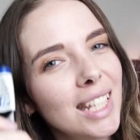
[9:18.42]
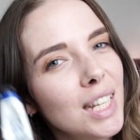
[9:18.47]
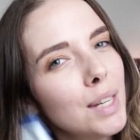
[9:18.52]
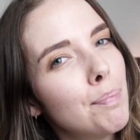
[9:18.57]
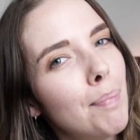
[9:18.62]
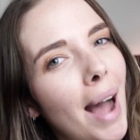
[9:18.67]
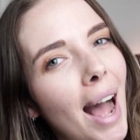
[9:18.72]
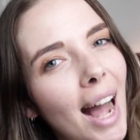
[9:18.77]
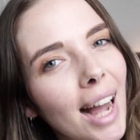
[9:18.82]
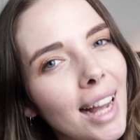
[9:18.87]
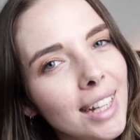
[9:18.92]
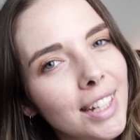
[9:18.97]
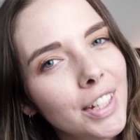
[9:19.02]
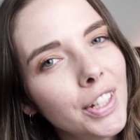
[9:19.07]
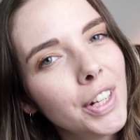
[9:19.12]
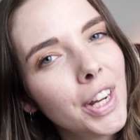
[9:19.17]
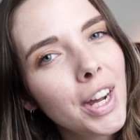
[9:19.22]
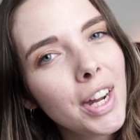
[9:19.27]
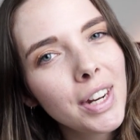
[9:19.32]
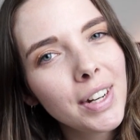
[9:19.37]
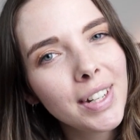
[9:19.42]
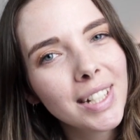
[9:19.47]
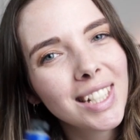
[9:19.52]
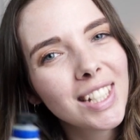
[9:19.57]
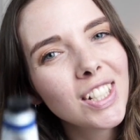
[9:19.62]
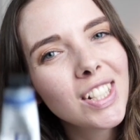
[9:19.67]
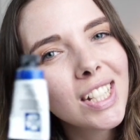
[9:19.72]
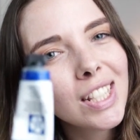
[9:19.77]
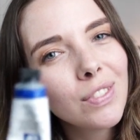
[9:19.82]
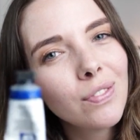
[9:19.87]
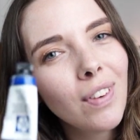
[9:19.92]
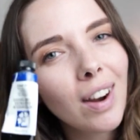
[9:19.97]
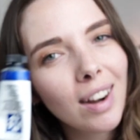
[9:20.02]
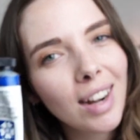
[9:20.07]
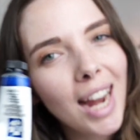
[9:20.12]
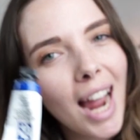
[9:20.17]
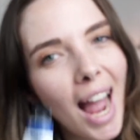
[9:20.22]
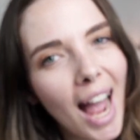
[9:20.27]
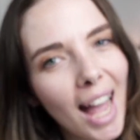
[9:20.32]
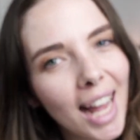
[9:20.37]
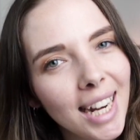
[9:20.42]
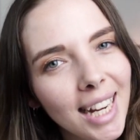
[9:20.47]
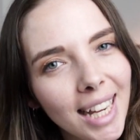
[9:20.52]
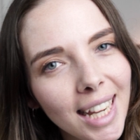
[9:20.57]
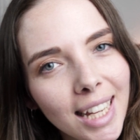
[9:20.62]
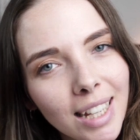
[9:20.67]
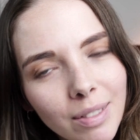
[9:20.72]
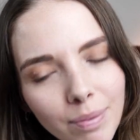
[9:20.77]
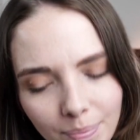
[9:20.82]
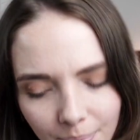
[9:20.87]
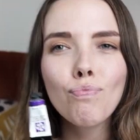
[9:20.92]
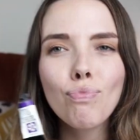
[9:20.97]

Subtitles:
your back, you know? It's just very handy.